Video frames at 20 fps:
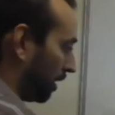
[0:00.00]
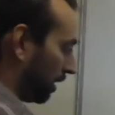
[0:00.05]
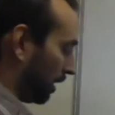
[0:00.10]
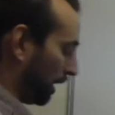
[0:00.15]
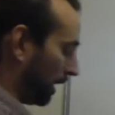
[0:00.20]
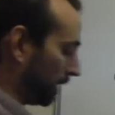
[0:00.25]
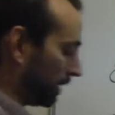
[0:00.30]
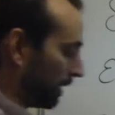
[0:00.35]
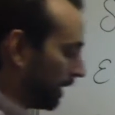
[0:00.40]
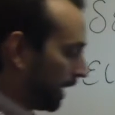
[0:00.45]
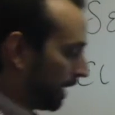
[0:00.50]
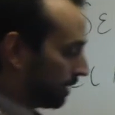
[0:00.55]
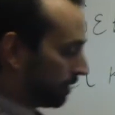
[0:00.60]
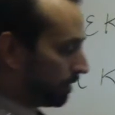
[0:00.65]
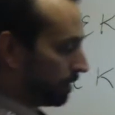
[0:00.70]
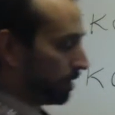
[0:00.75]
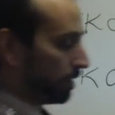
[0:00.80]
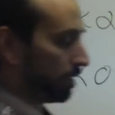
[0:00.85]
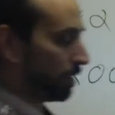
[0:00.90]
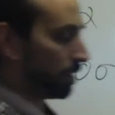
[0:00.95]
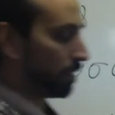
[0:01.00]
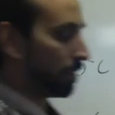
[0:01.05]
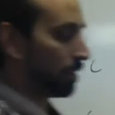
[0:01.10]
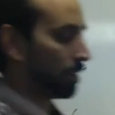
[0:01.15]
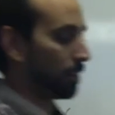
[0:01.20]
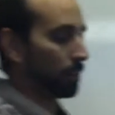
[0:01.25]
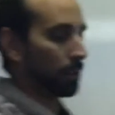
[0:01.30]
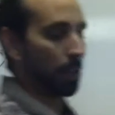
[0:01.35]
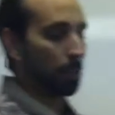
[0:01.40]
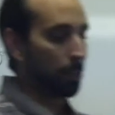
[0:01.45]
in that
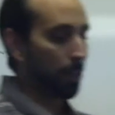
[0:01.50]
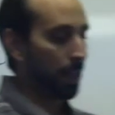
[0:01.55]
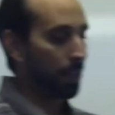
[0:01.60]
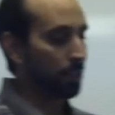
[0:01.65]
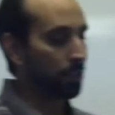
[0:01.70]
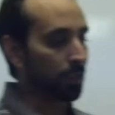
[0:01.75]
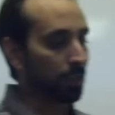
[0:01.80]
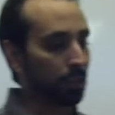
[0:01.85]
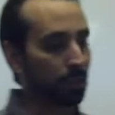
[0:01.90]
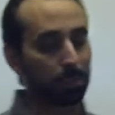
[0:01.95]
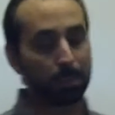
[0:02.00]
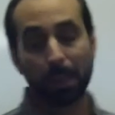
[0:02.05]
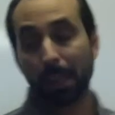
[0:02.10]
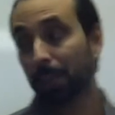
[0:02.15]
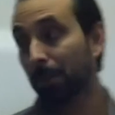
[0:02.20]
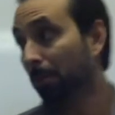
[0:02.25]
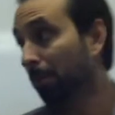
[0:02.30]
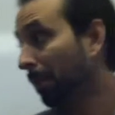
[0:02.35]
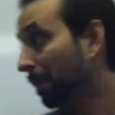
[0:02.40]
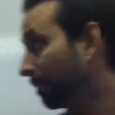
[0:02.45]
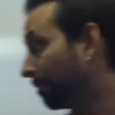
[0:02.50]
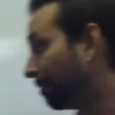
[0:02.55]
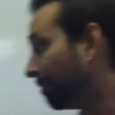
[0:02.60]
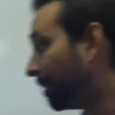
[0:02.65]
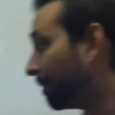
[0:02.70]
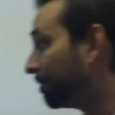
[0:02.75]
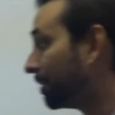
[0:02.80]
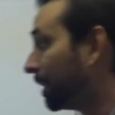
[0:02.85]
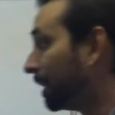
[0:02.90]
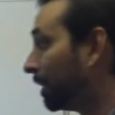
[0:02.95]
on that page there on page
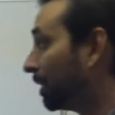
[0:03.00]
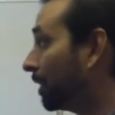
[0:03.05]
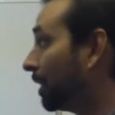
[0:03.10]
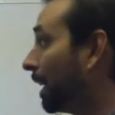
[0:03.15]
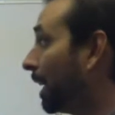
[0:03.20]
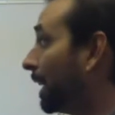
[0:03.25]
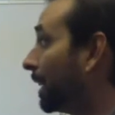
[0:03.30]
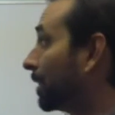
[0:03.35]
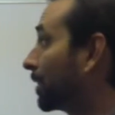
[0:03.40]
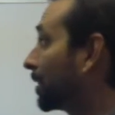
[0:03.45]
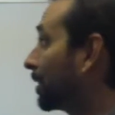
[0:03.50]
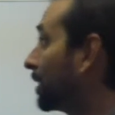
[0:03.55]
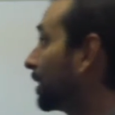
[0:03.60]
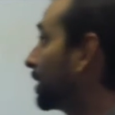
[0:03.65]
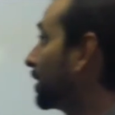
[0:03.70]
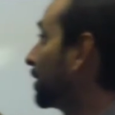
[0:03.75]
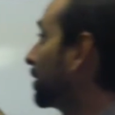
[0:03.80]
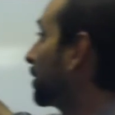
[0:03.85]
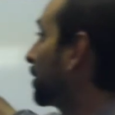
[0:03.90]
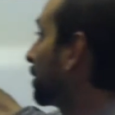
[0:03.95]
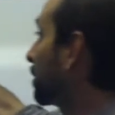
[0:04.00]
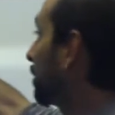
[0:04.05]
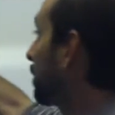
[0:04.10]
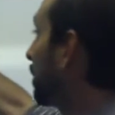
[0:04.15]
158. So this is your